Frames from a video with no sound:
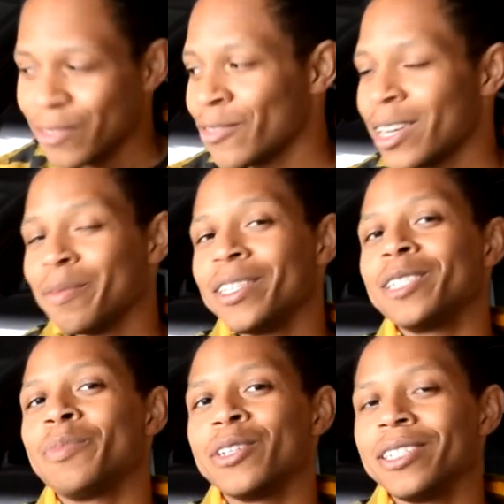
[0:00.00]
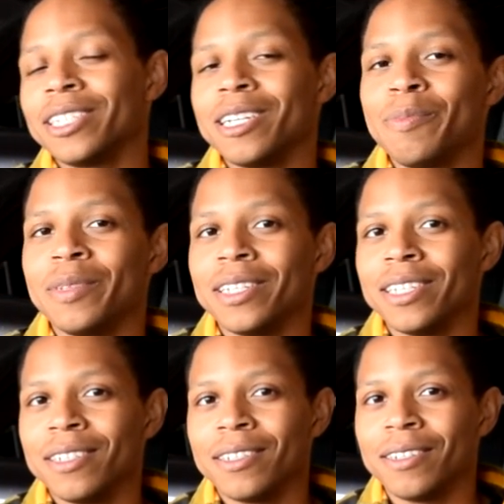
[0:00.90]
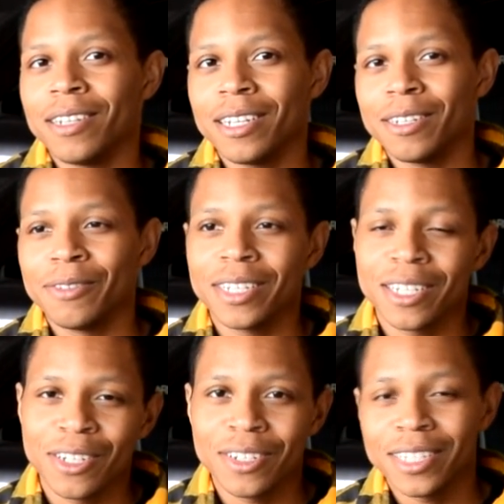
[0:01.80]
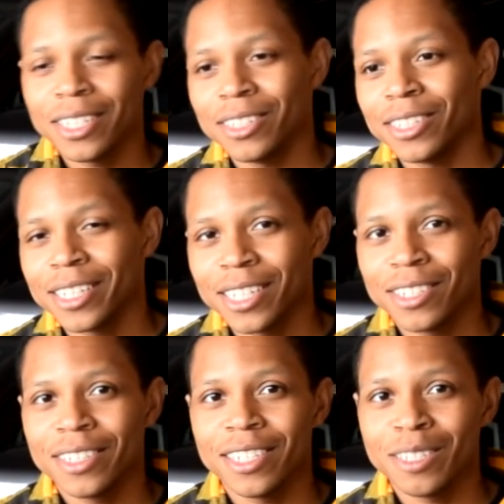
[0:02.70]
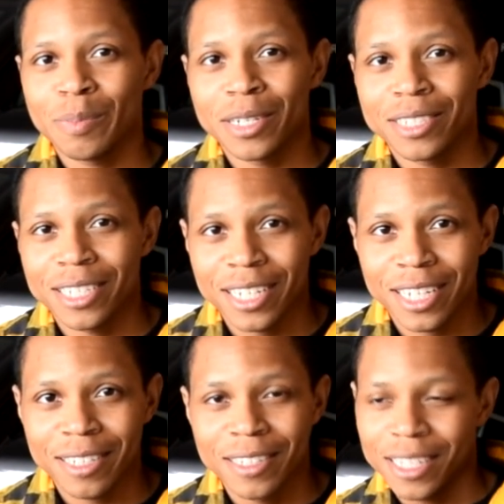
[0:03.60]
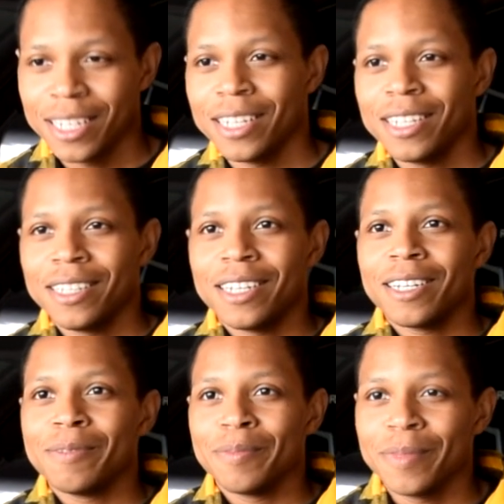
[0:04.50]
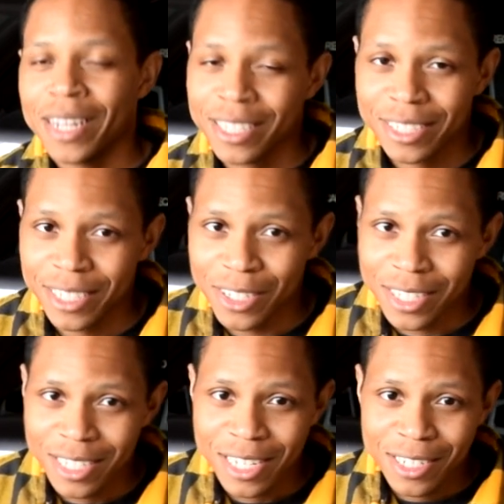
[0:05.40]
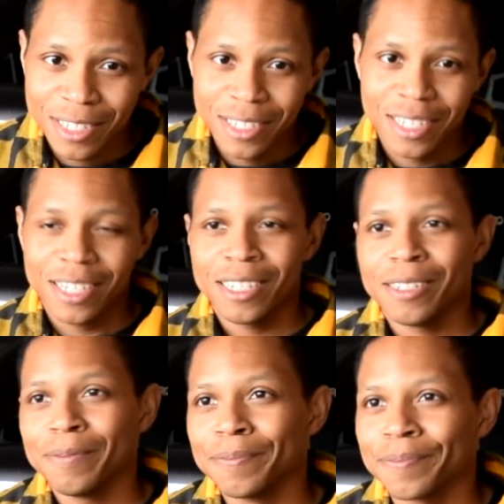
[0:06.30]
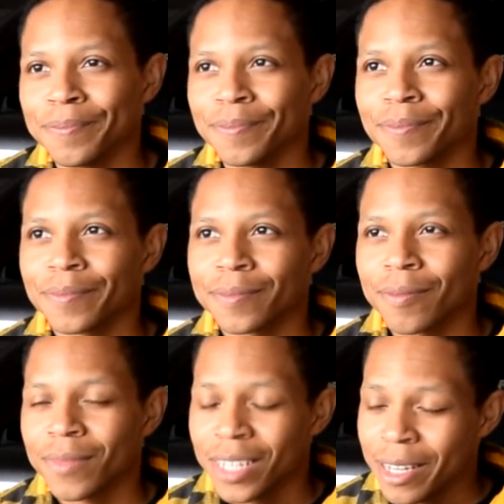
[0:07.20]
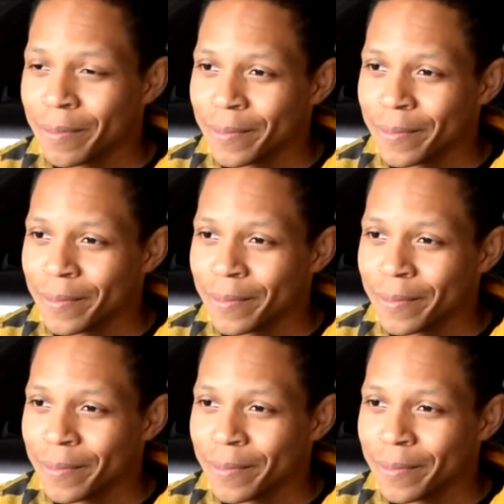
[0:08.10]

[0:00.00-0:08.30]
wrap this portion up, and then we can go in there and look at all the other parts I got that I'm actually going to sell. Yeah.